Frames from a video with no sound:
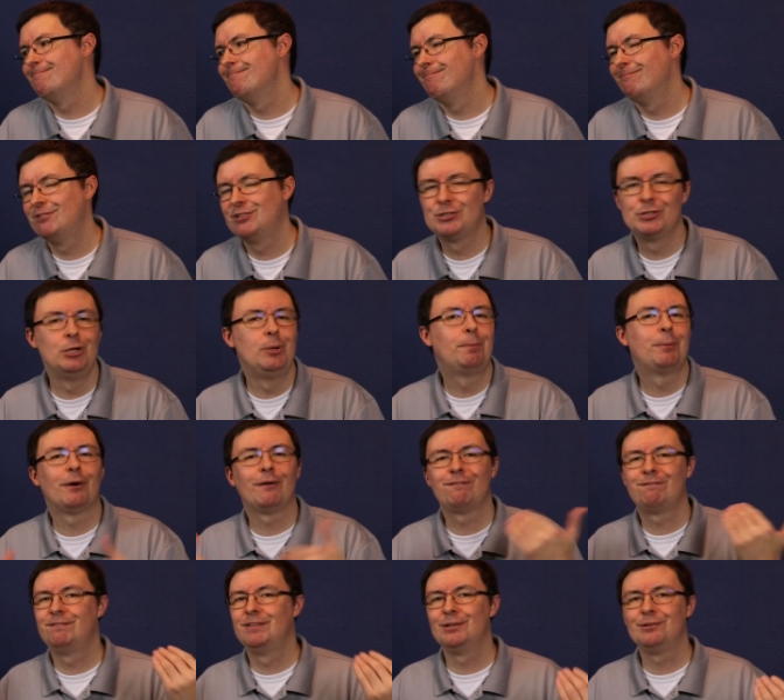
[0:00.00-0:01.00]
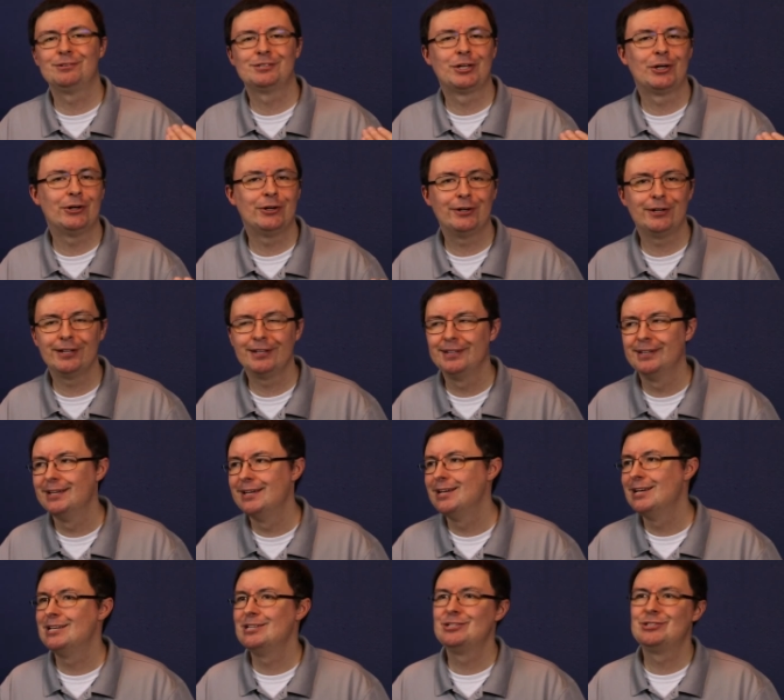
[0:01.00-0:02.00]
super filtered,
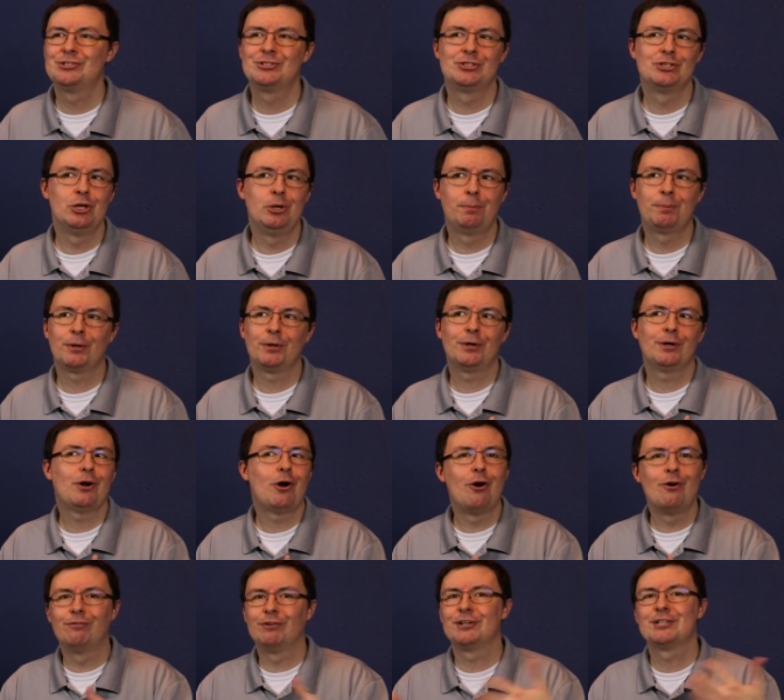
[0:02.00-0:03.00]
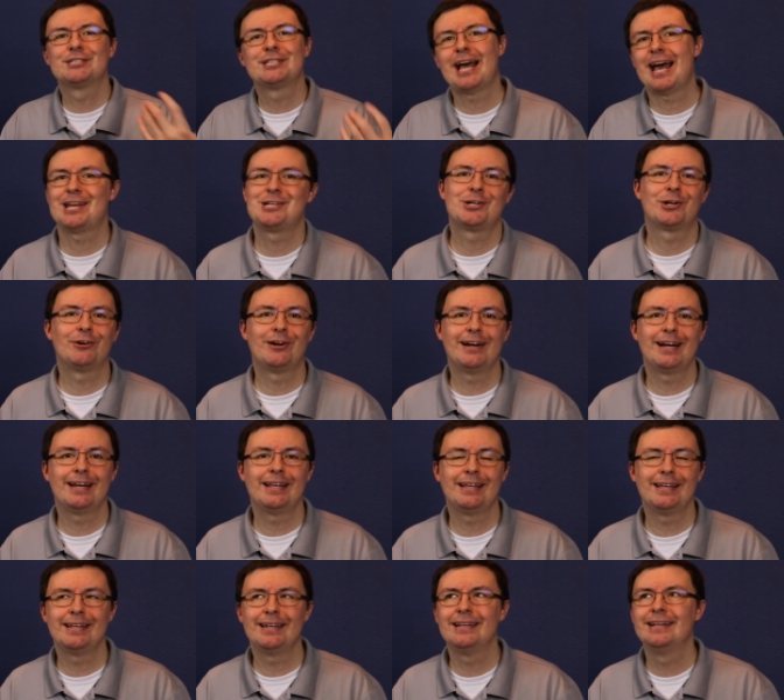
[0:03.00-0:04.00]
super
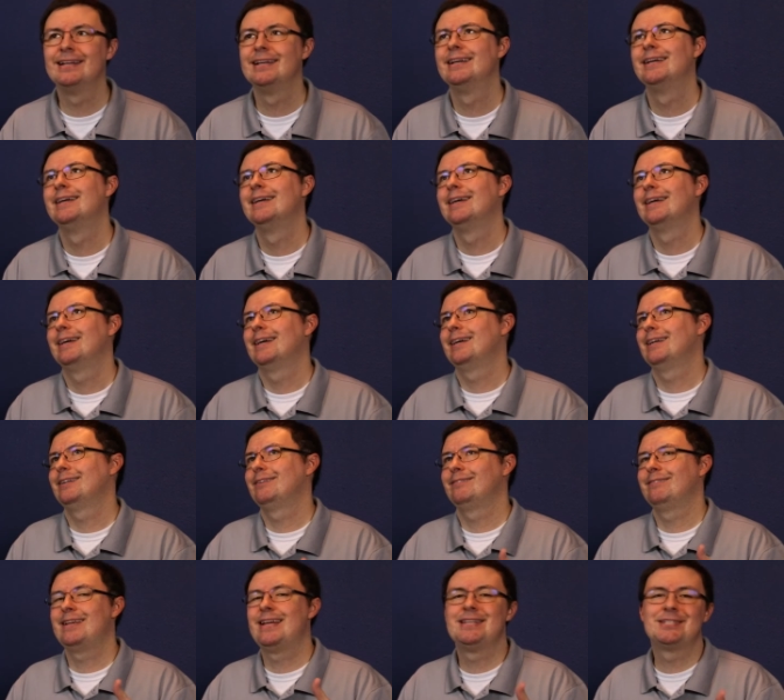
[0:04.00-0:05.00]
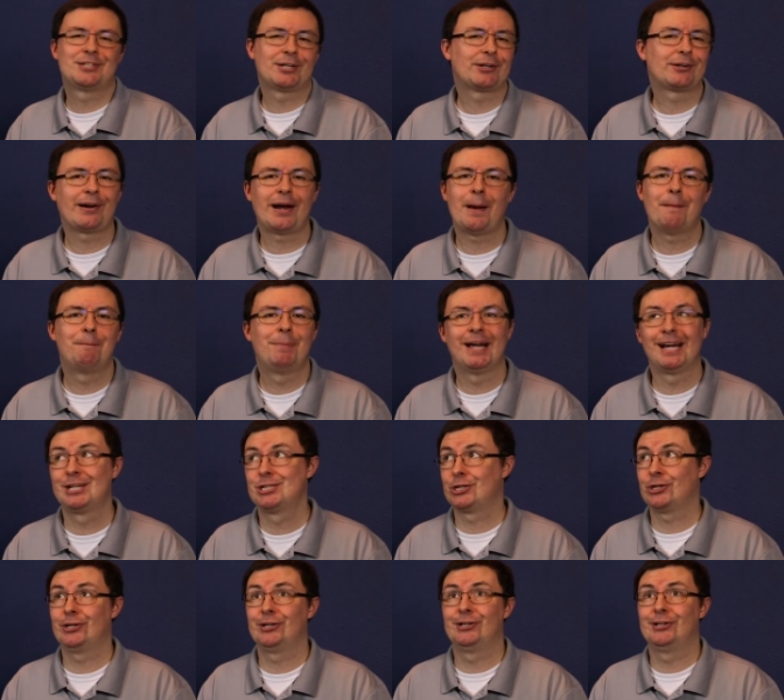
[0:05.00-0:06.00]
oversaturated Instagram
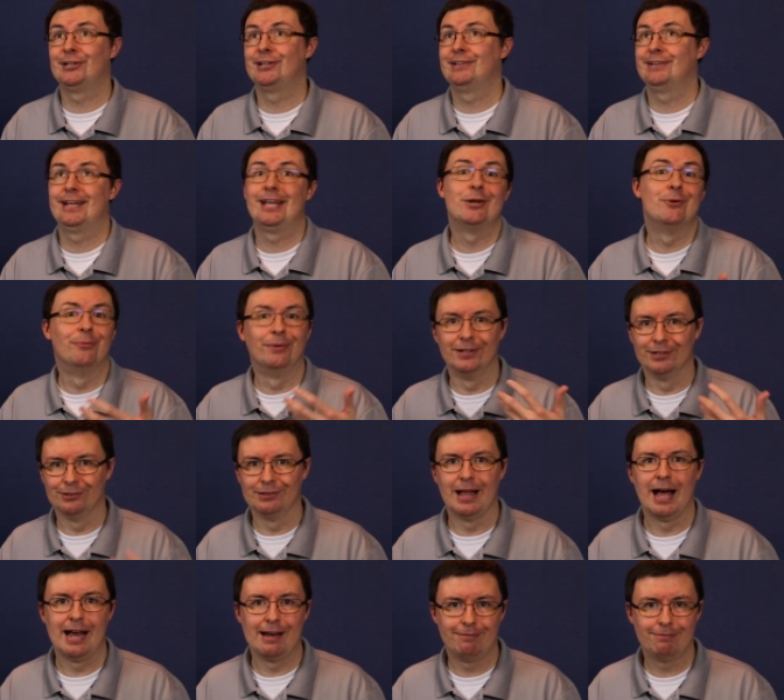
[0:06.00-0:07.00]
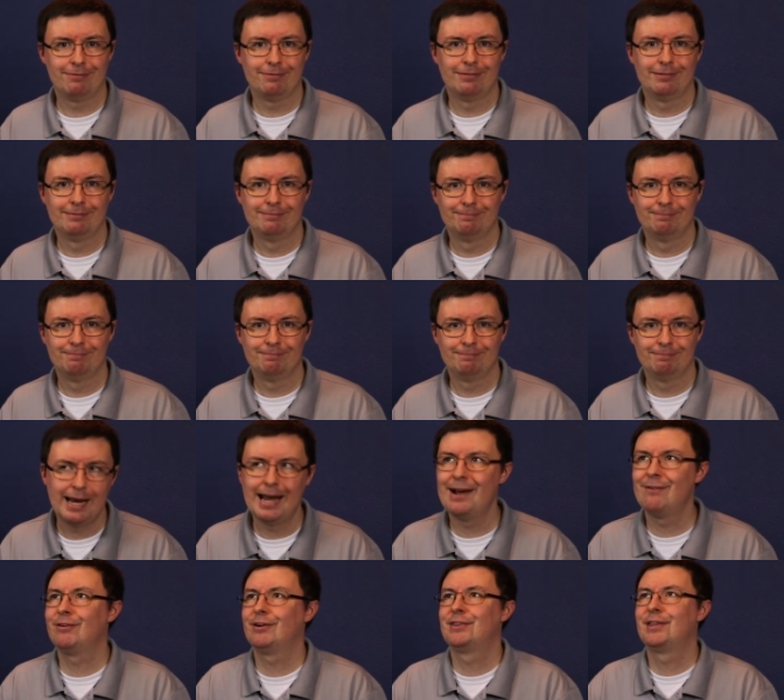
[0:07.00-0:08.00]
picture in real life.
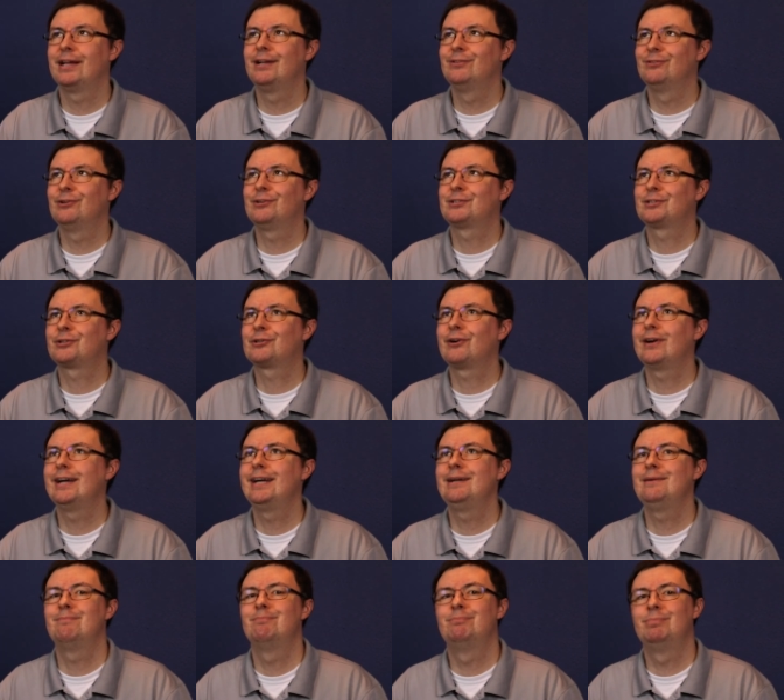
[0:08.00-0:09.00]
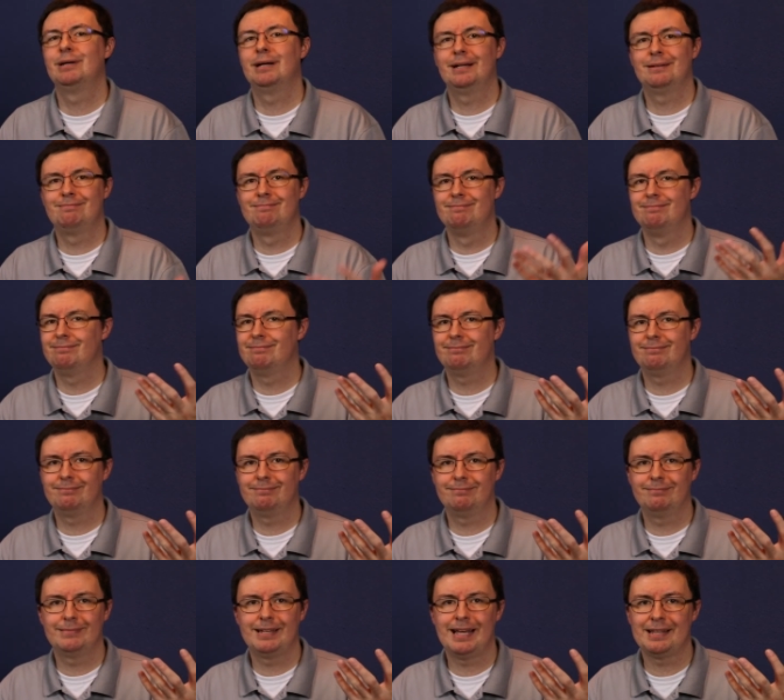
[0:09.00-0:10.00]
Everything looked great, but
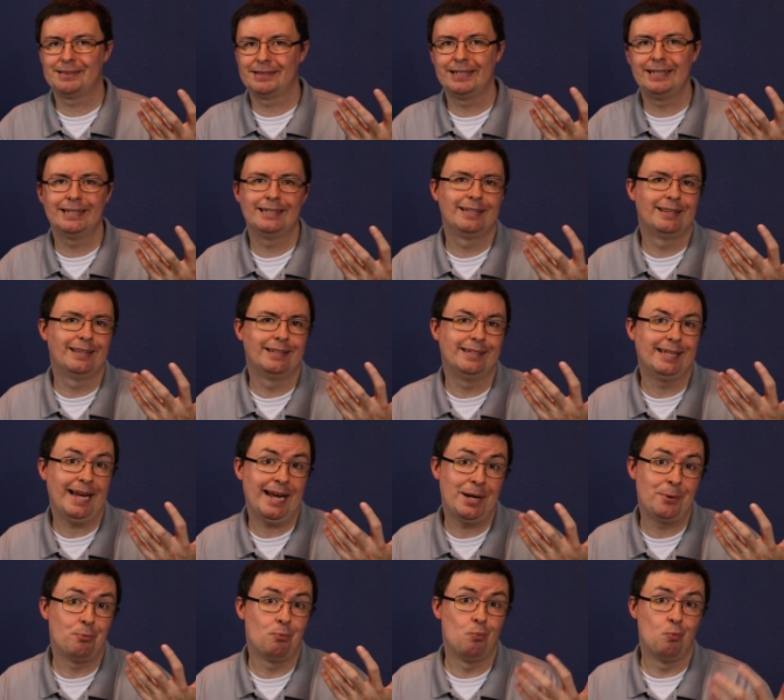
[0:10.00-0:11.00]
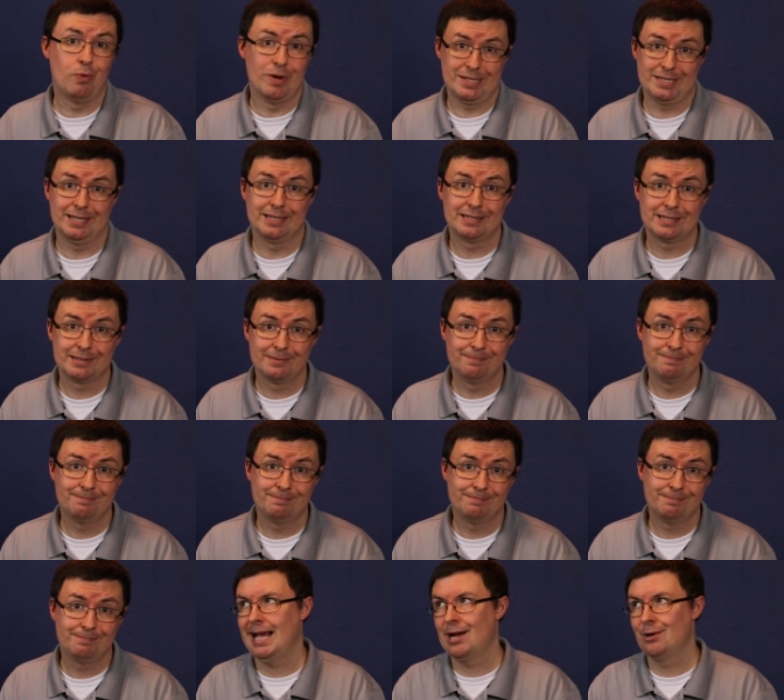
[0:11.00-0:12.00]
at the end of the day, wasn't.
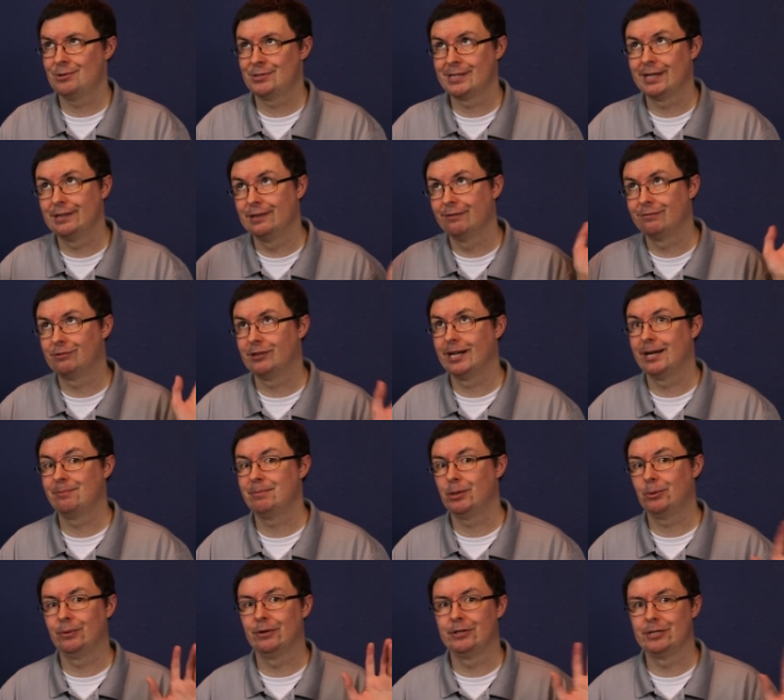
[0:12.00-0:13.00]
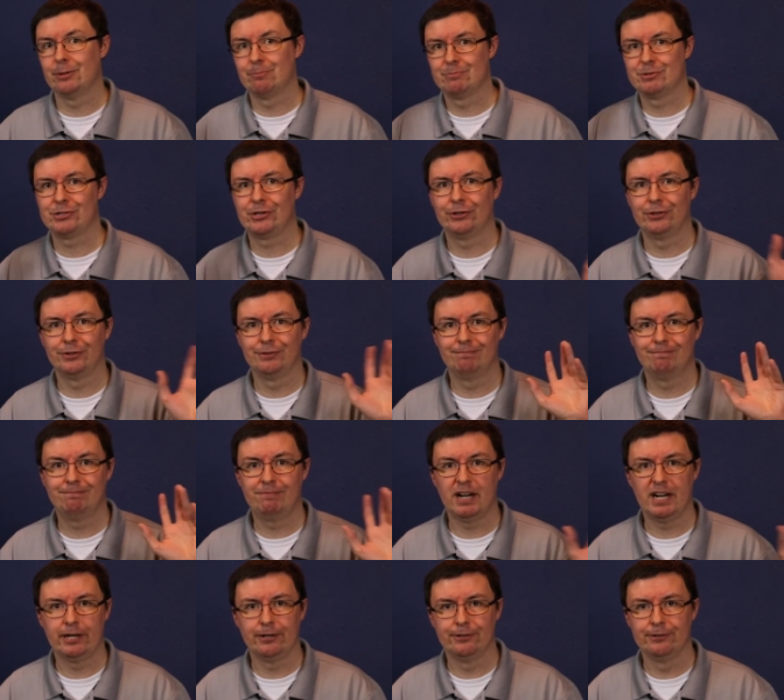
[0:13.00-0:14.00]
Outside the frame, there were dumpster
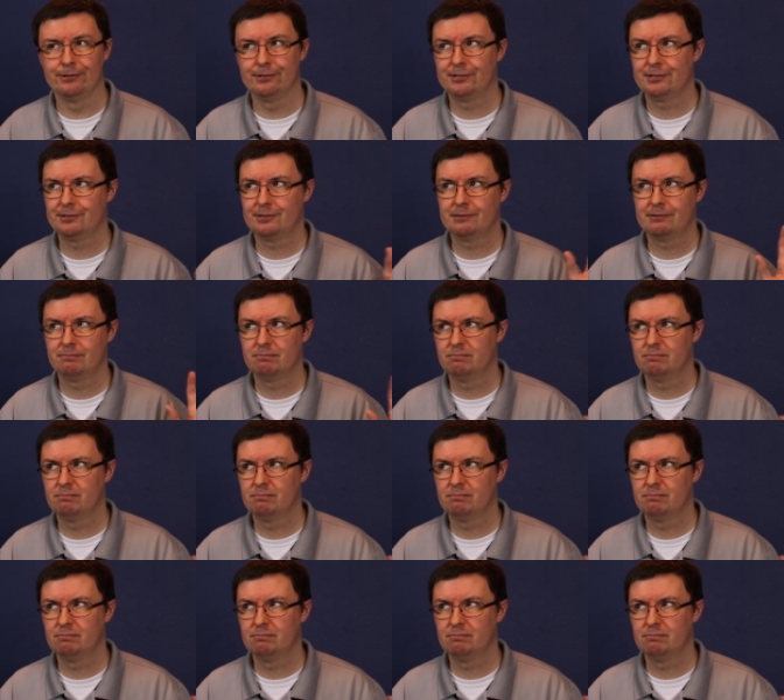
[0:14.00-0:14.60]
fires.